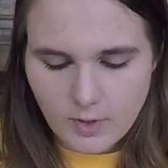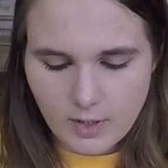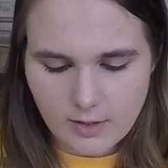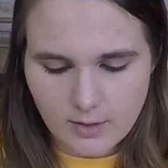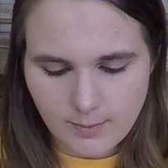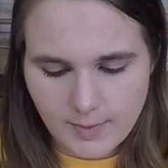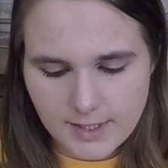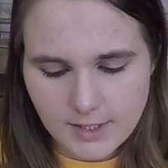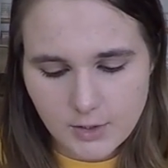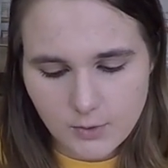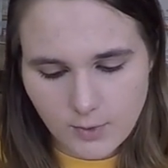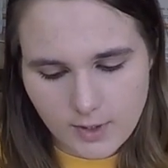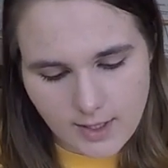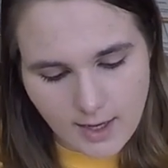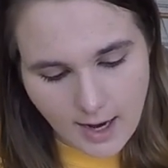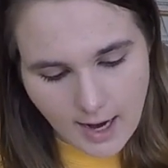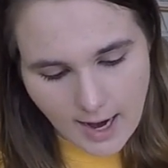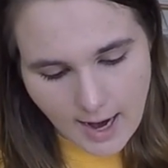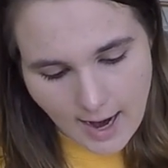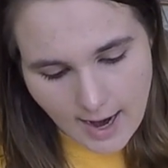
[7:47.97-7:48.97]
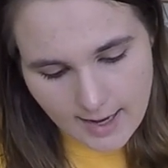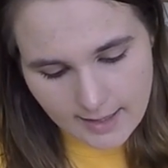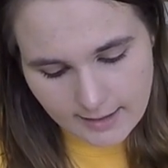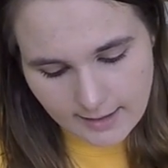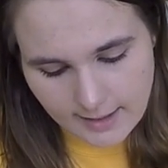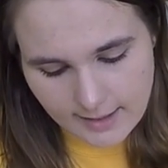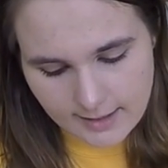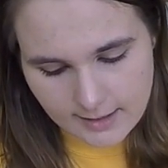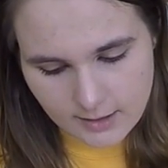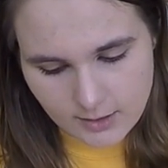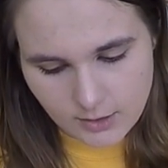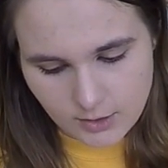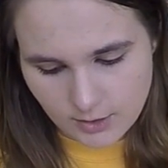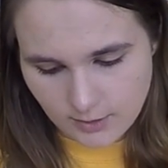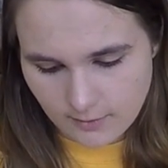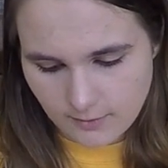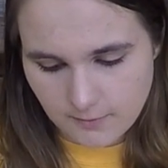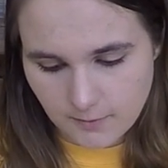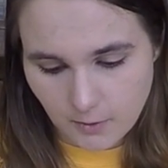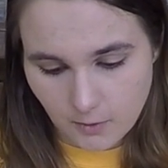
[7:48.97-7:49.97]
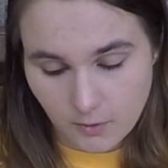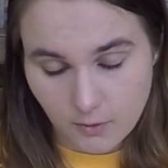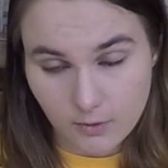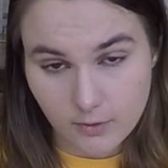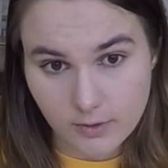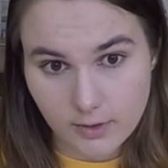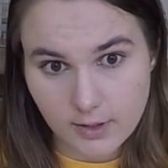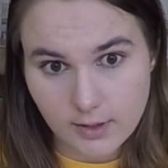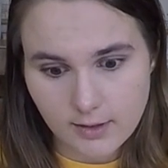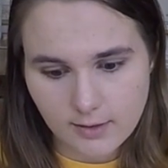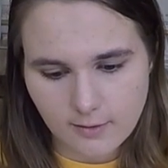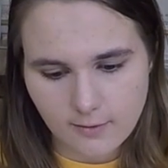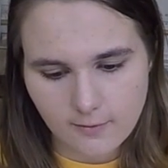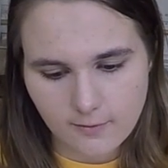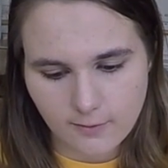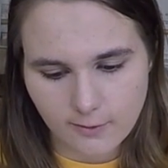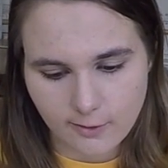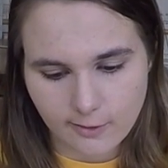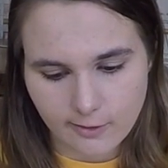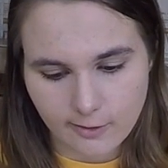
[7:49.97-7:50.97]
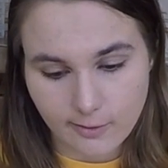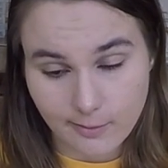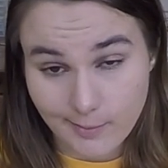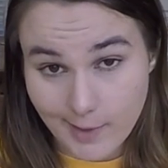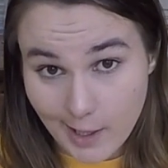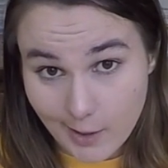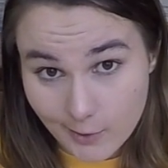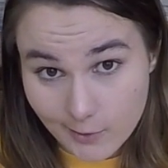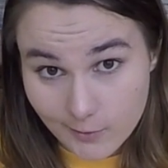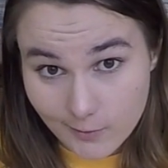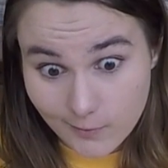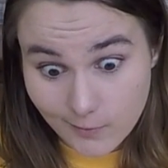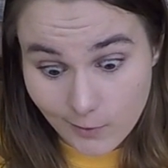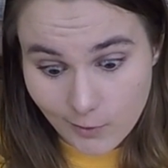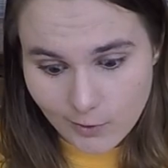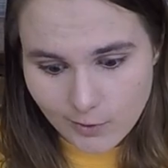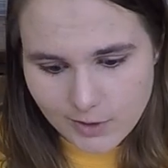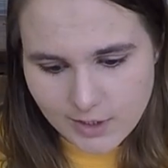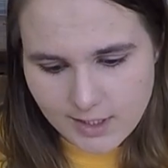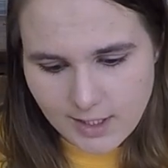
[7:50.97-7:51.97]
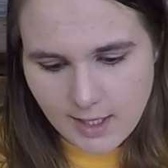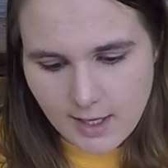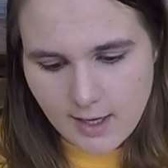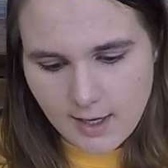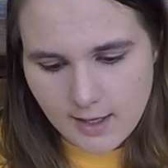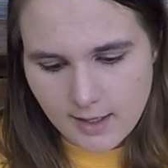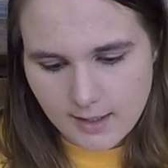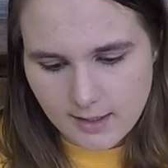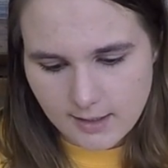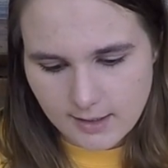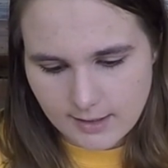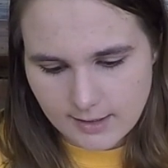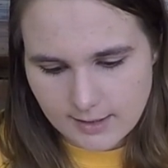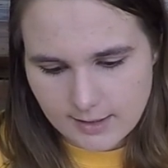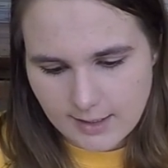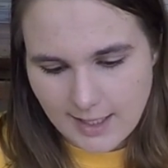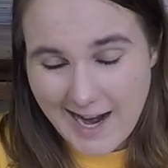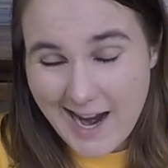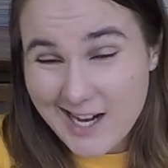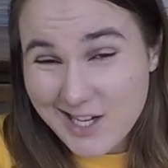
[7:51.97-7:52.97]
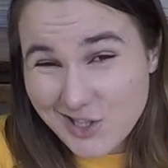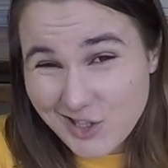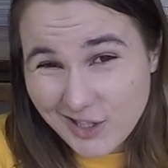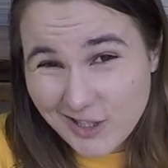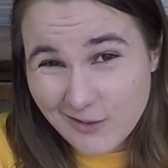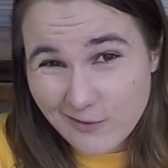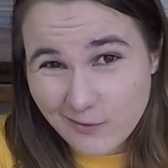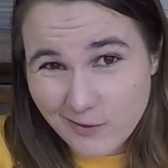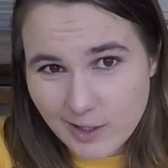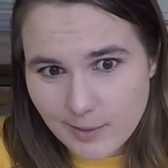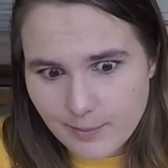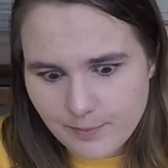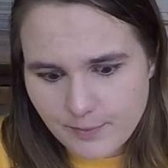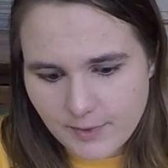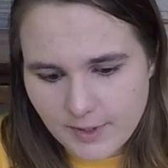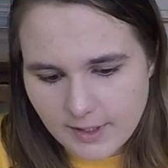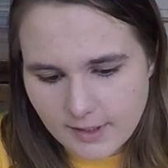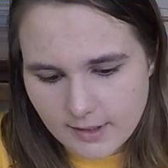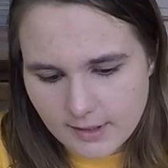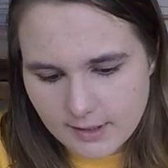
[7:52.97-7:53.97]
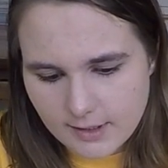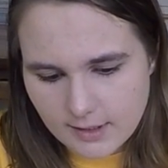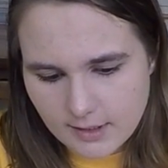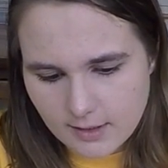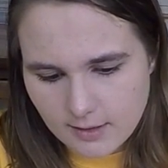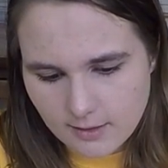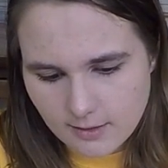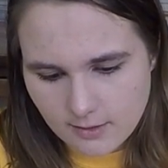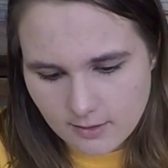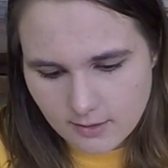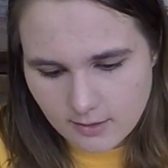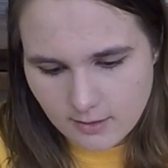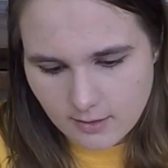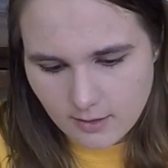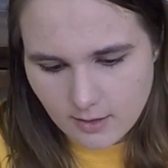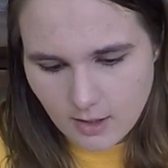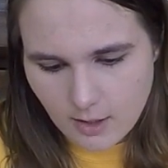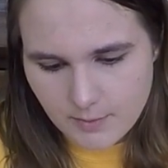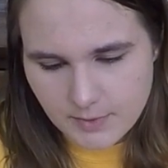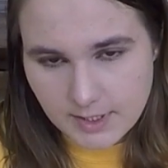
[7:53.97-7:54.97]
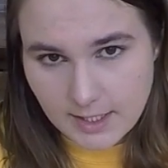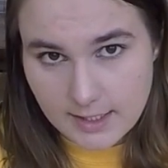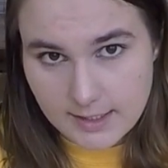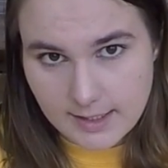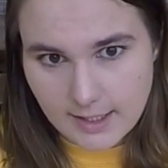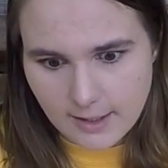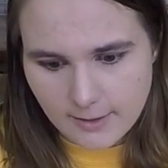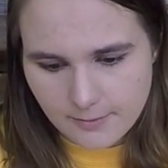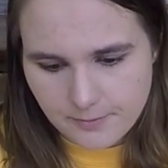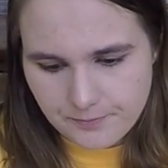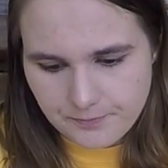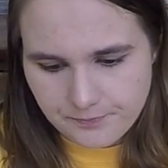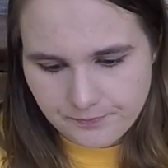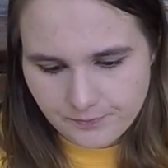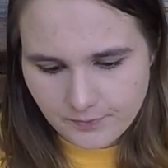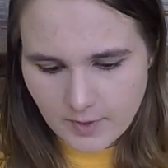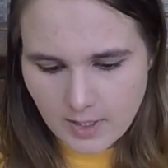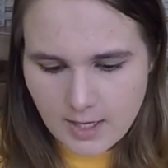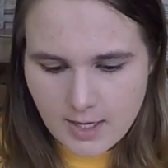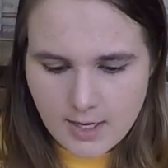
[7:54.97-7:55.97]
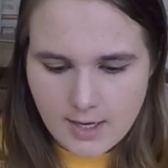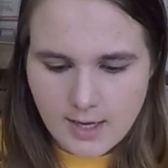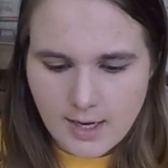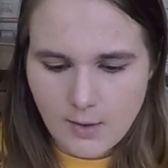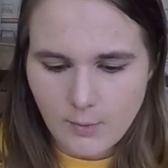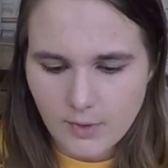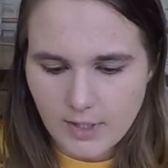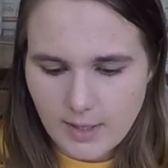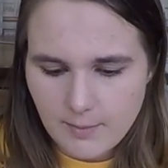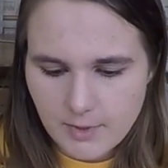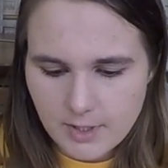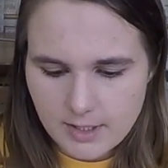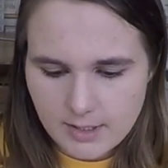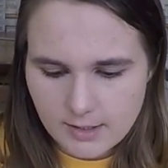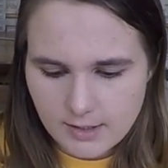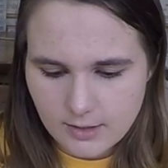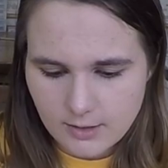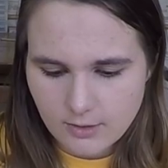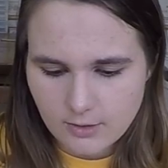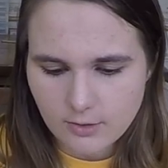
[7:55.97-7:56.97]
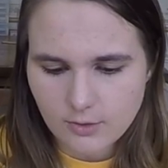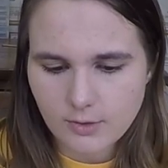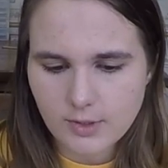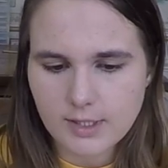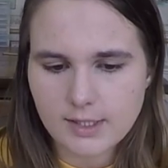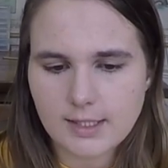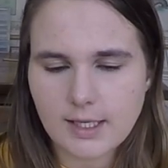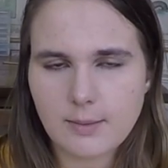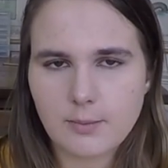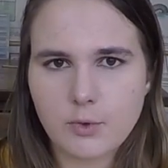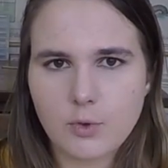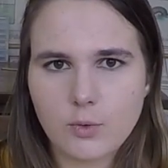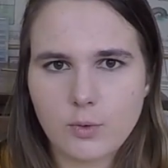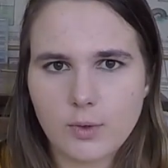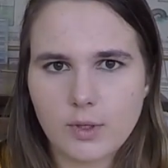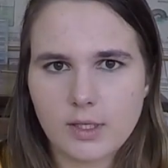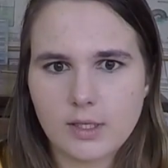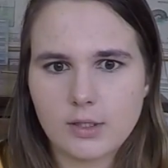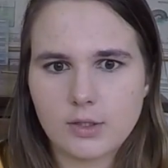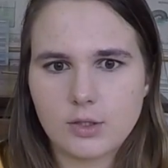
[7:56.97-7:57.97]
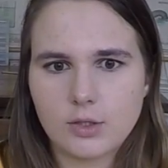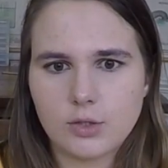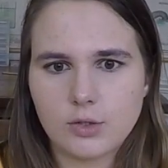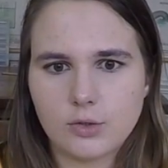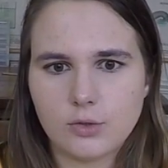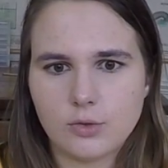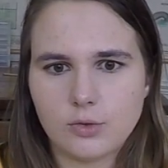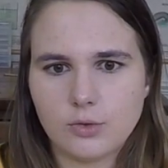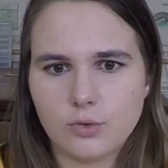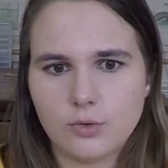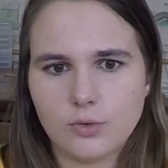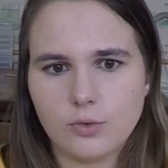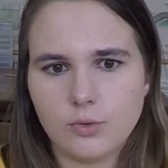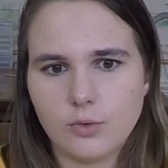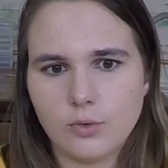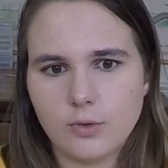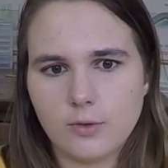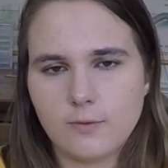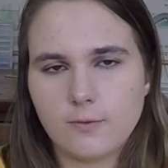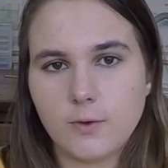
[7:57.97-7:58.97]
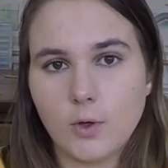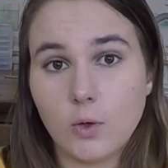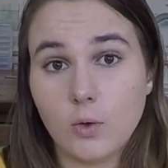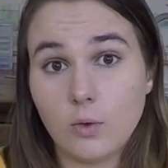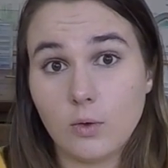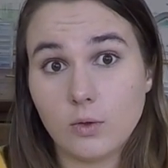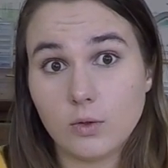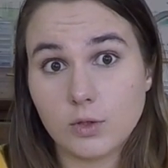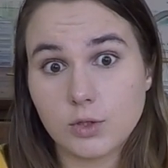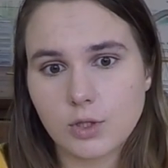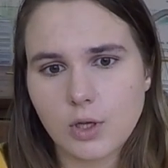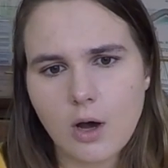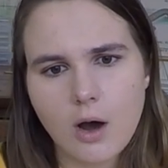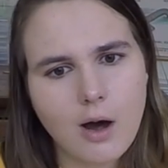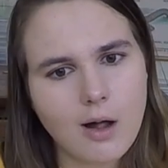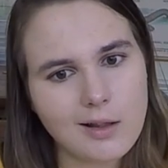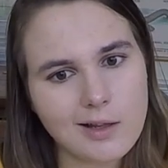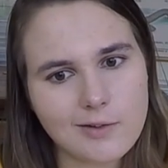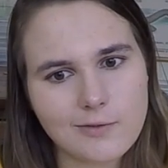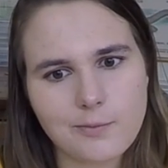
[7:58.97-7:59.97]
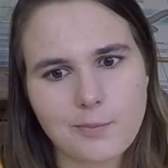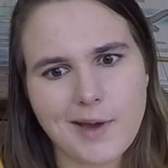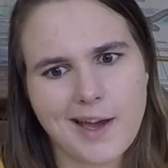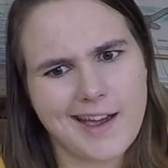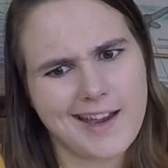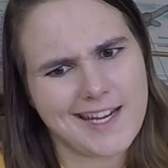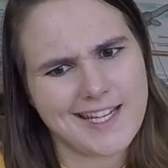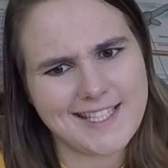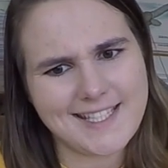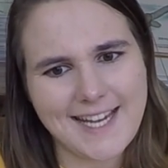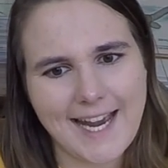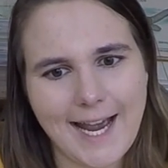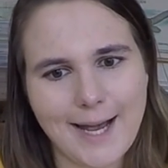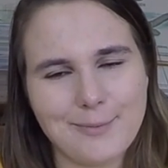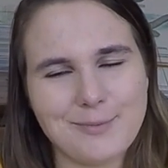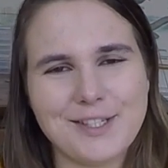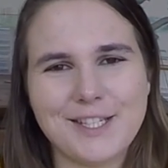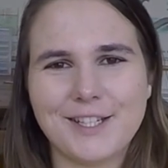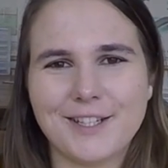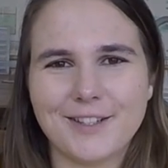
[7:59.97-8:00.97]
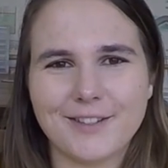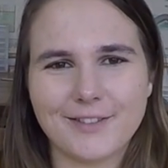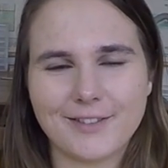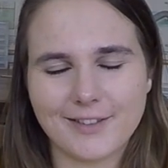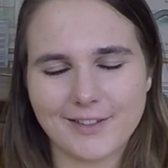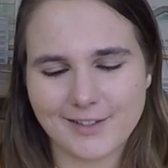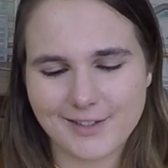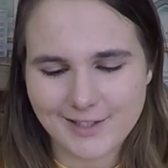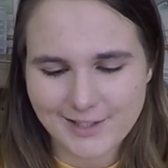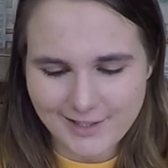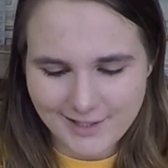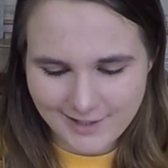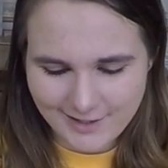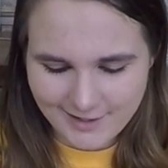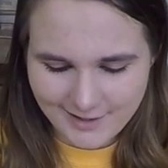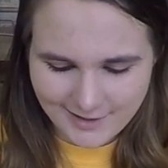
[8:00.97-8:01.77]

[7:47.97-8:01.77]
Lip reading: The best way I like to fold for mountain folds is to actually flip this upside down. And what I'm gonna do is I'm going to fold all of my tabs here first.